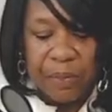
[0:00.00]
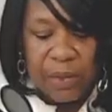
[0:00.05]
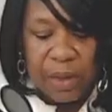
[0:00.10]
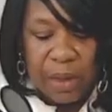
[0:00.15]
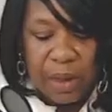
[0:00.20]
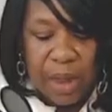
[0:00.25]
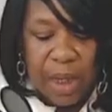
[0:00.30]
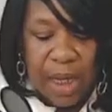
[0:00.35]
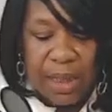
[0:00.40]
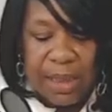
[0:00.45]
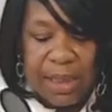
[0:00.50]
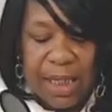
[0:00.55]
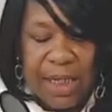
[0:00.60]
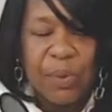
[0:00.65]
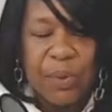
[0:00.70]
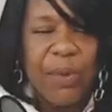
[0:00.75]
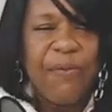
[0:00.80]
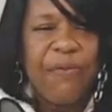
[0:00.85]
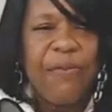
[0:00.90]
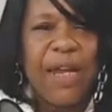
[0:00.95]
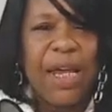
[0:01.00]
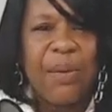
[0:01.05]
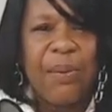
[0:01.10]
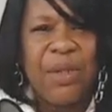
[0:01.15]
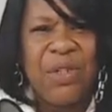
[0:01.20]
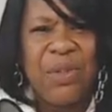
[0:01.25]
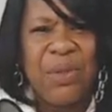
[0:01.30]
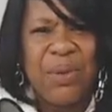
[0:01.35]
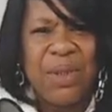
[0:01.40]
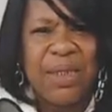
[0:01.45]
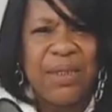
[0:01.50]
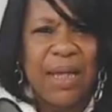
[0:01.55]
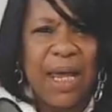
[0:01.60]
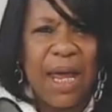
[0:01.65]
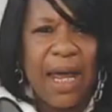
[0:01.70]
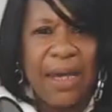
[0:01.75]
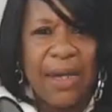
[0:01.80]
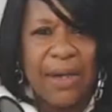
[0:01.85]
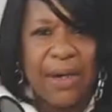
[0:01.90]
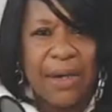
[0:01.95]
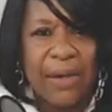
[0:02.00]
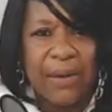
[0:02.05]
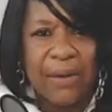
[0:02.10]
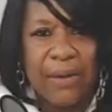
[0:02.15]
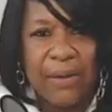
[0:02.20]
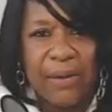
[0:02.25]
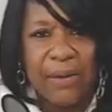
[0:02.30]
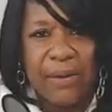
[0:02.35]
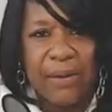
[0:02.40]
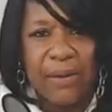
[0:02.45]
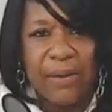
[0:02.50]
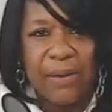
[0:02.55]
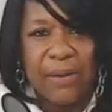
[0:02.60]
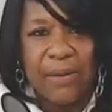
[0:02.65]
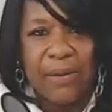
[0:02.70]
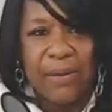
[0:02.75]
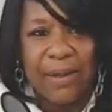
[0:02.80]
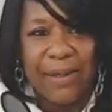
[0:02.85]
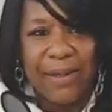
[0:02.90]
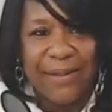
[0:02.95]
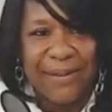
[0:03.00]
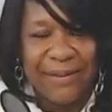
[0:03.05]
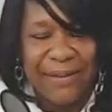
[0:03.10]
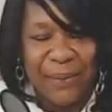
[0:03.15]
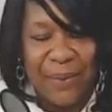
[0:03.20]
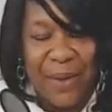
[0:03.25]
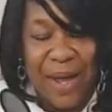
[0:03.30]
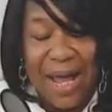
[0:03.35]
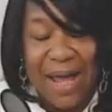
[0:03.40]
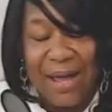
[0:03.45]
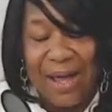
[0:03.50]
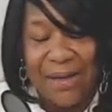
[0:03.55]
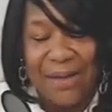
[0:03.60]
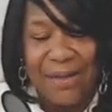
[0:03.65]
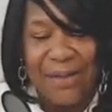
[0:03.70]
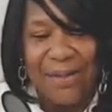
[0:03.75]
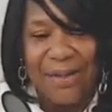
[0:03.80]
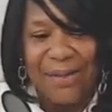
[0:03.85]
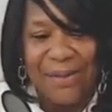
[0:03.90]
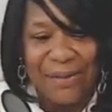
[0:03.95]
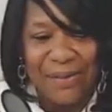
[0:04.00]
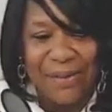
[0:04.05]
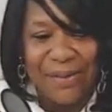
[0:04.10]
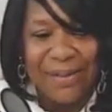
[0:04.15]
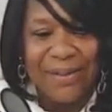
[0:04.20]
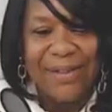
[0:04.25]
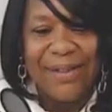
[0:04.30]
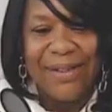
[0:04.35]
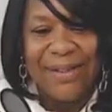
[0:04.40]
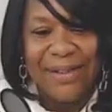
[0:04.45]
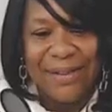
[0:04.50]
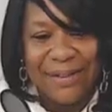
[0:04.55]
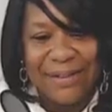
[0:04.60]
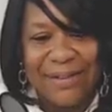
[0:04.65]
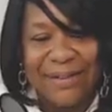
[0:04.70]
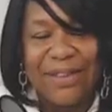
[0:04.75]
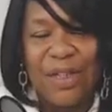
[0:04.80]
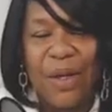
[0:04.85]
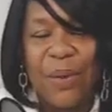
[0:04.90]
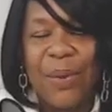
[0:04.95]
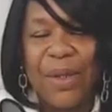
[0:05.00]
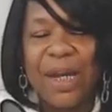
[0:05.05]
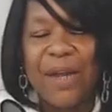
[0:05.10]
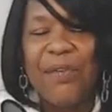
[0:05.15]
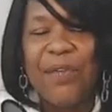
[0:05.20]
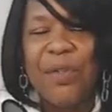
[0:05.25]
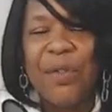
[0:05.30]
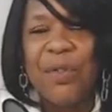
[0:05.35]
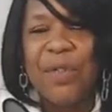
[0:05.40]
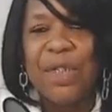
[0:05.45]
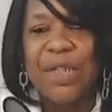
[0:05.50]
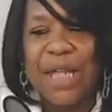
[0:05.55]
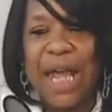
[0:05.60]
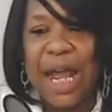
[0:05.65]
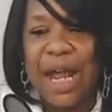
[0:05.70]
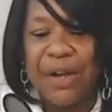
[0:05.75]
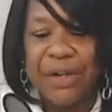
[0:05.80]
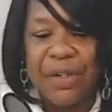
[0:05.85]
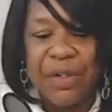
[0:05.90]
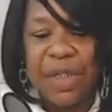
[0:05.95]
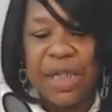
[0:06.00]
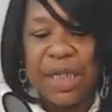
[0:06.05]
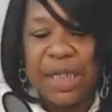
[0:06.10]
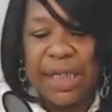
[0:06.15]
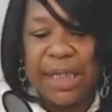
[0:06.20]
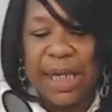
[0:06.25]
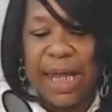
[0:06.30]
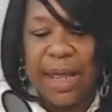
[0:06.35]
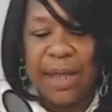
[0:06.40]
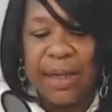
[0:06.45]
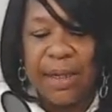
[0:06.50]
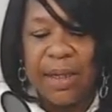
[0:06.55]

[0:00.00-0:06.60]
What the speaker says: It says, reflect what you desire. Wow. So whatever you desire, you're looking at,